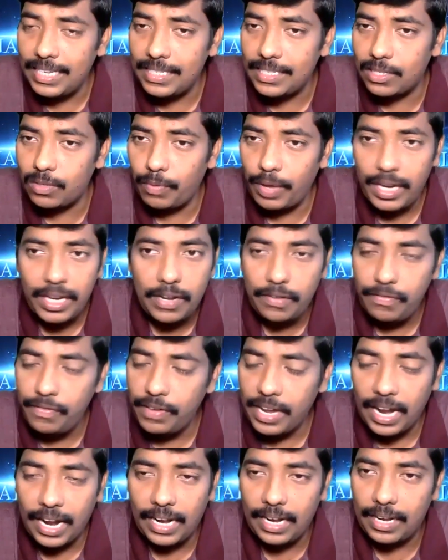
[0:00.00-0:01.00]
is very
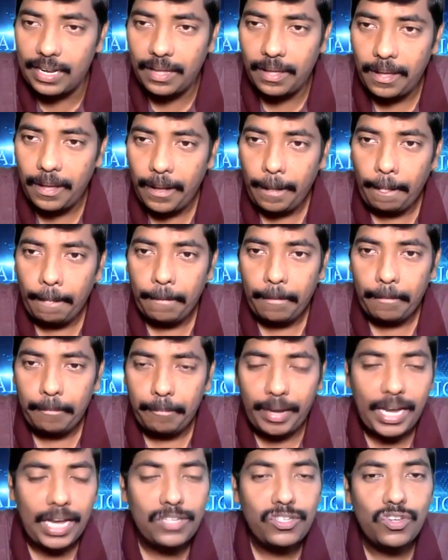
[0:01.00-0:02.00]
difficult
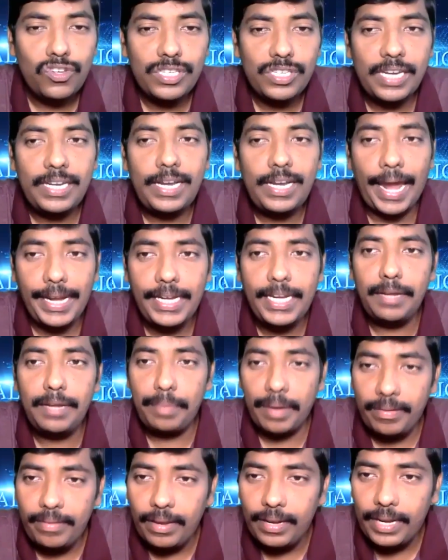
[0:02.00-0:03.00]
because you said
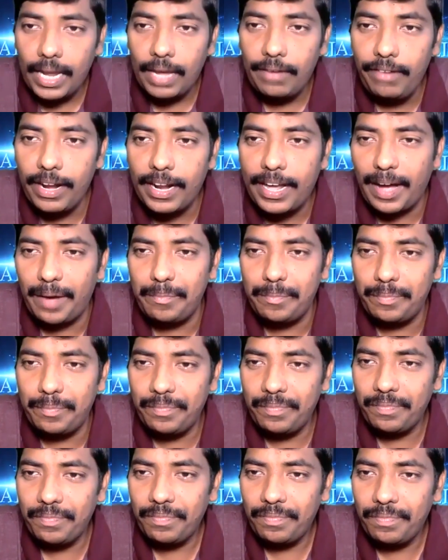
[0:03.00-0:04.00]
90% I will come.
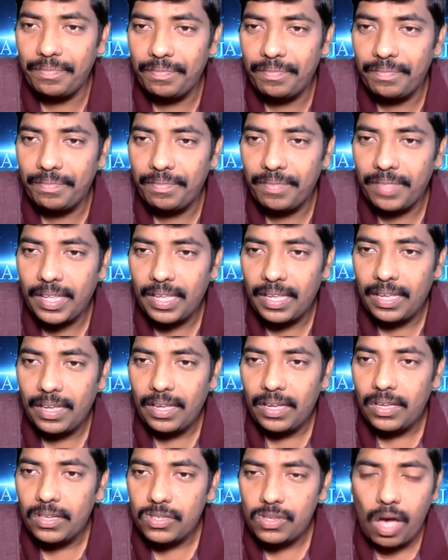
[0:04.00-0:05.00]

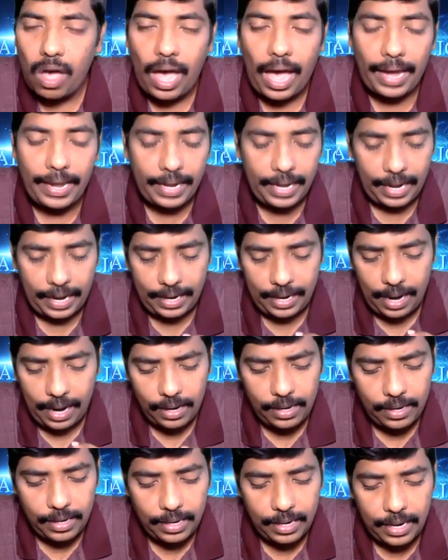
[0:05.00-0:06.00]
So I
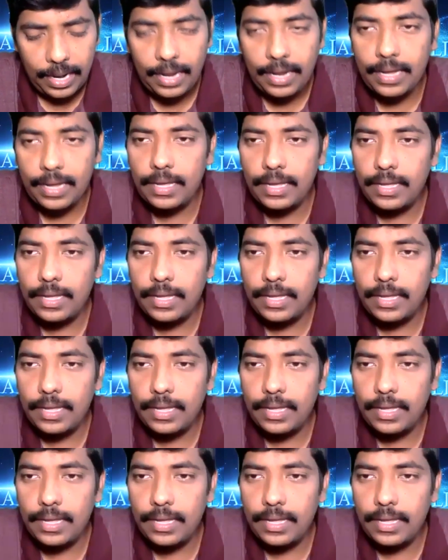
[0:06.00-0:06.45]
cannot take